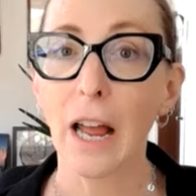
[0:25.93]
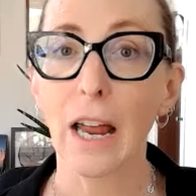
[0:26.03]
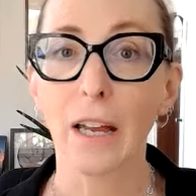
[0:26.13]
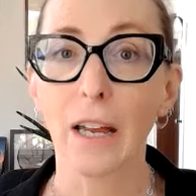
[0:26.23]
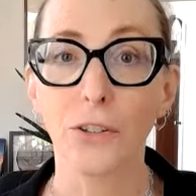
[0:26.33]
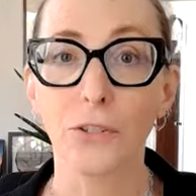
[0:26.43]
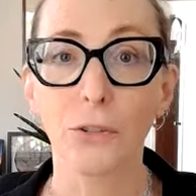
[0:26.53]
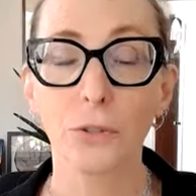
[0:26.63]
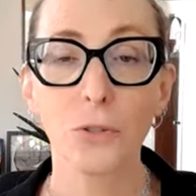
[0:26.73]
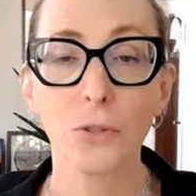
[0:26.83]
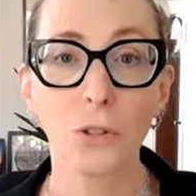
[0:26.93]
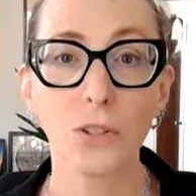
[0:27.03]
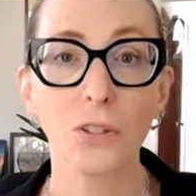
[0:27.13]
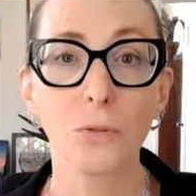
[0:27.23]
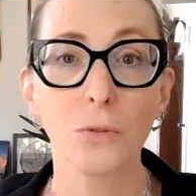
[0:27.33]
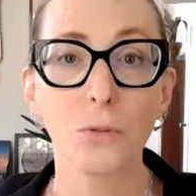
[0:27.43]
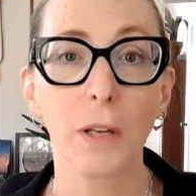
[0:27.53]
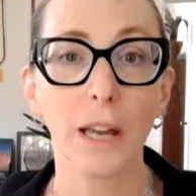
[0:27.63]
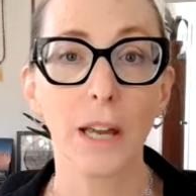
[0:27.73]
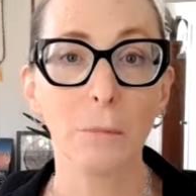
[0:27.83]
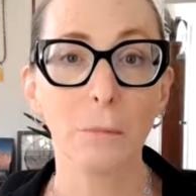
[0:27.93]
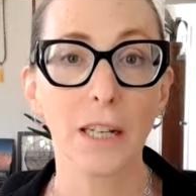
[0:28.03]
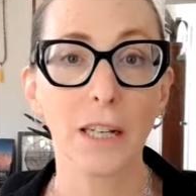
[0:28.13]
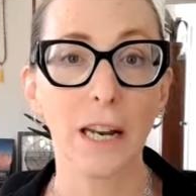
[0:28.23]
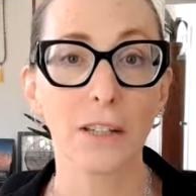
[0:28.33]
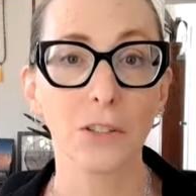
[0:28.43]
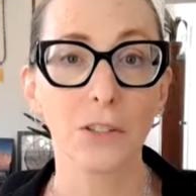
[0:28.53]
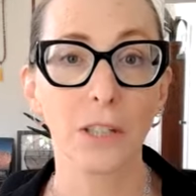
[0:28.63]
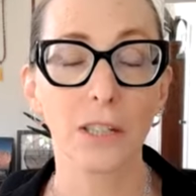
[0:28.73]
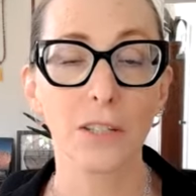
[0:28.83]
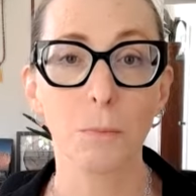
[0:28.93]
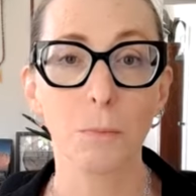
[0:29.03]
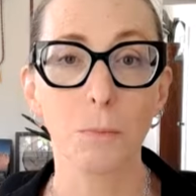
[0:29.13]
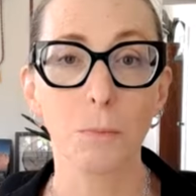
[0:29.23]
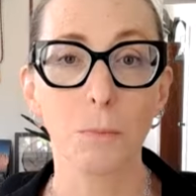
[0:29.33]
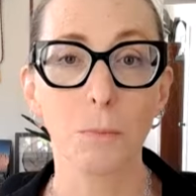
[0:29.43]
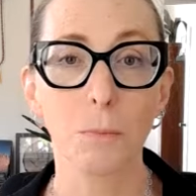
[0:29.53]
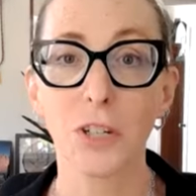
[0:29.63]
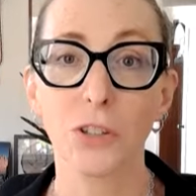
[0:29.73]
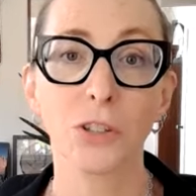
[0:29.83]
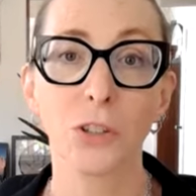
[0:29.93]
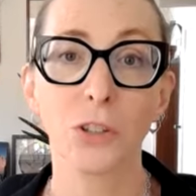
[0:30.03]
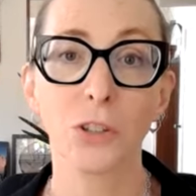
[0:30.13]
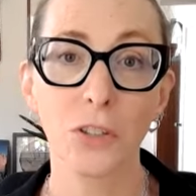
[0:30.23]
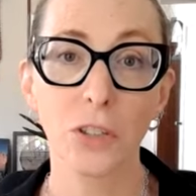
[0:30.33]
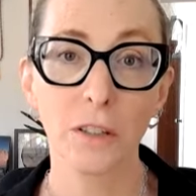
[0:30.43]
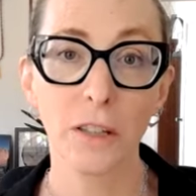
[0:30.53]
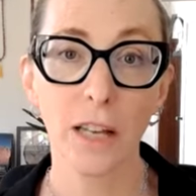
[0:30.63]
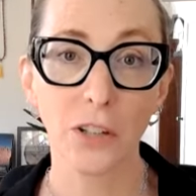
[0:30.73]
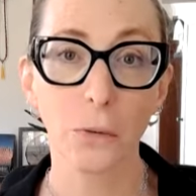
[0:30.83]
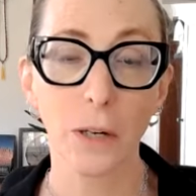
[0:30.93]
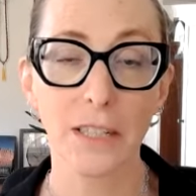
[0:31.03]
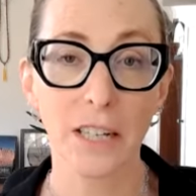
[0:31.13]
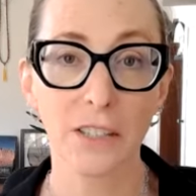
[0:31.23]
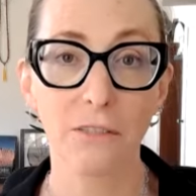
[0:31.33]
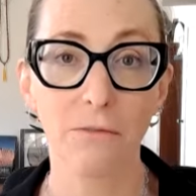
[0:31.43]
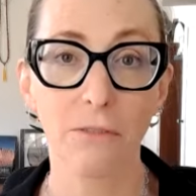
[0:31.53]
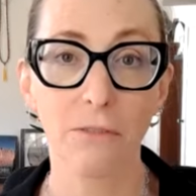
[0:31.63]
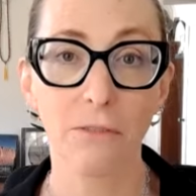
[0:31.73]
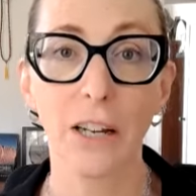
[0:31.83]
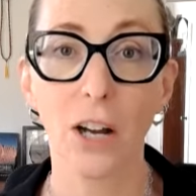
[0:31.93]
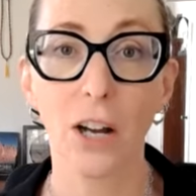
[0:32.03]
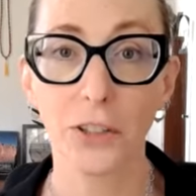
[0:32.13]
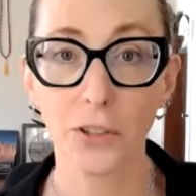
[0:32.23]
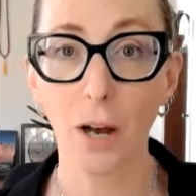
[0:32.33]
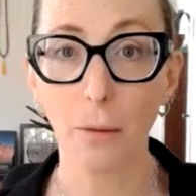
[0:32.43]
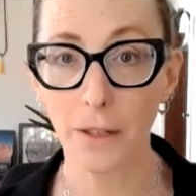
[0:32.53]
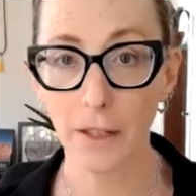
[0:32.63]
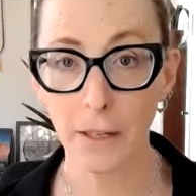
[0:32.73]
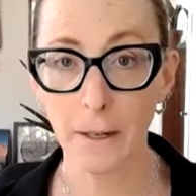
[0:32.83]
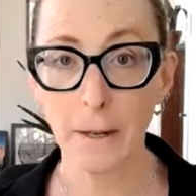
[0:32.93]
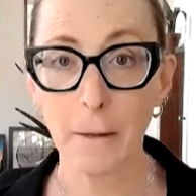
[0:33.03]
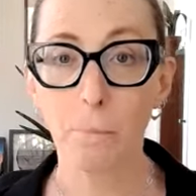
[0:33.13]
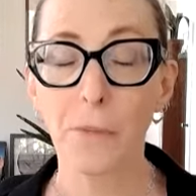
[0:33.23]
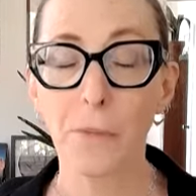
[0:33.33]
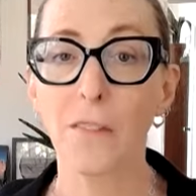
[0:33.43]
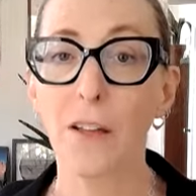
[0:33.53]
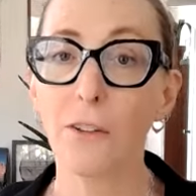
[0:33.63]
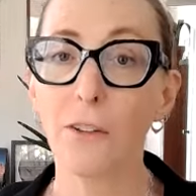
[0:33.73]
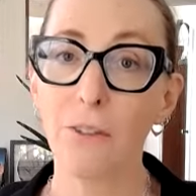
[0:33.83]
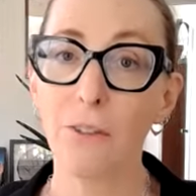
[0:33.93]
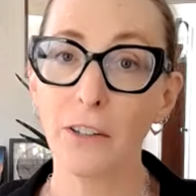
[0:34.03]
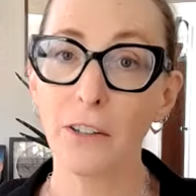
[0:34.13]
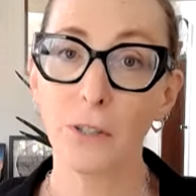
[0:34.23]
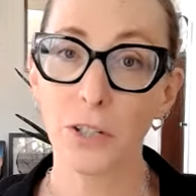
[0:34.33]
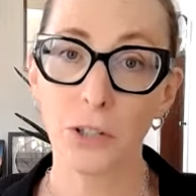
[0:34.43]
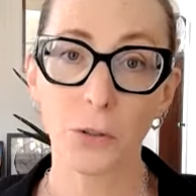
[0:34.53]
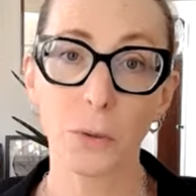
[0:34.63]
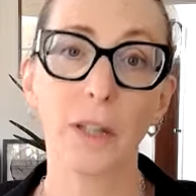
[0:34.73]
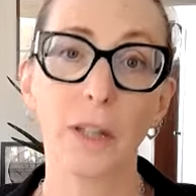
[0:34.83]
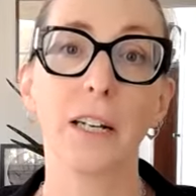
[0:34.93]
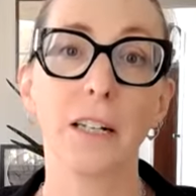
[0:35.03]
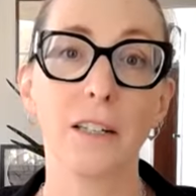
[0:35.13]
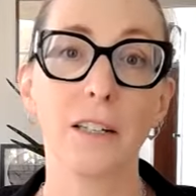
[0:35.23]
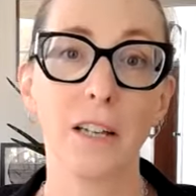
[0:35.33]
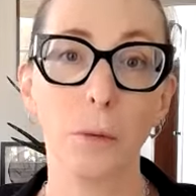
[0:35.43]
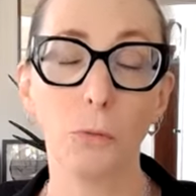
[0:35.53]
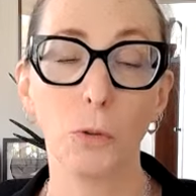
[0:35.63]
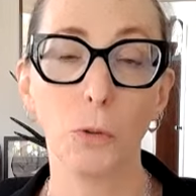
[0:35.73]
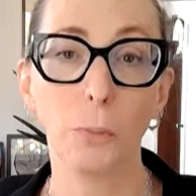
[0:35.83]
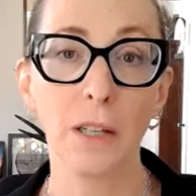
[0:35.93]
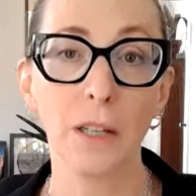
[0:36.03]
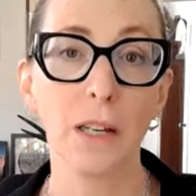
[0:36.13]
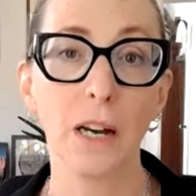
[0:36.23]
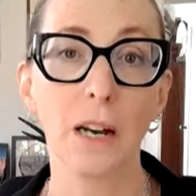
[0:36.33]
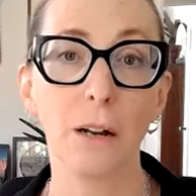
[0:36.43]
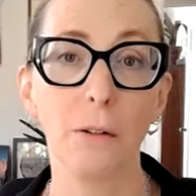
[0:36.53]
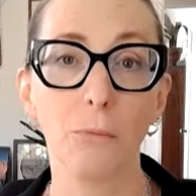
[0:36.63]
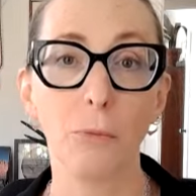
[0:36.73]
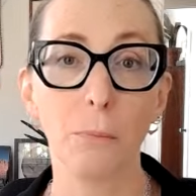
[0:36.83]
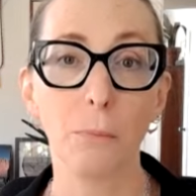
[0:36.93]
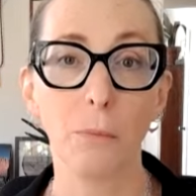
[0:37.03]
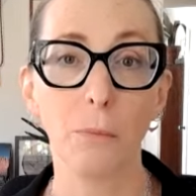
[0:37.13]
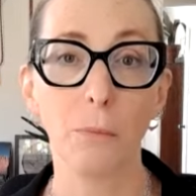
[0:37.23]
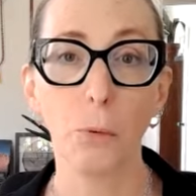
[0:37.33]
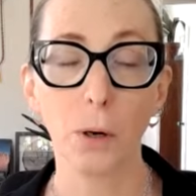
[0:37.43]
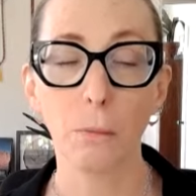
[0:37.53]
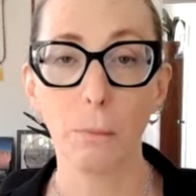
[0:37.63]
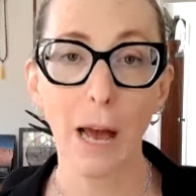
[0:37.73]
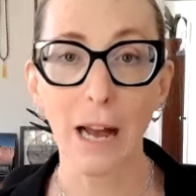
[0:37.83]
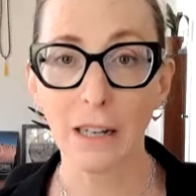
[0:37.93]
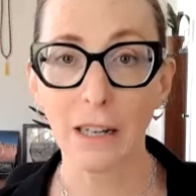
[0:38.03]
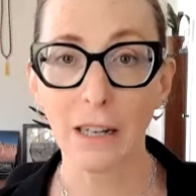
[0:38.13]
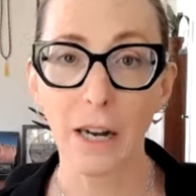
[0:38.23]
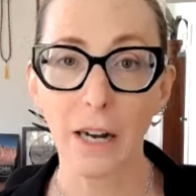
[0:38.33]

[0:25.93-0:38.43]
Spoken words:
And those sources will be aimed at answering a specific research question that you identify on your topic. And then the final research related assignment will be a report back,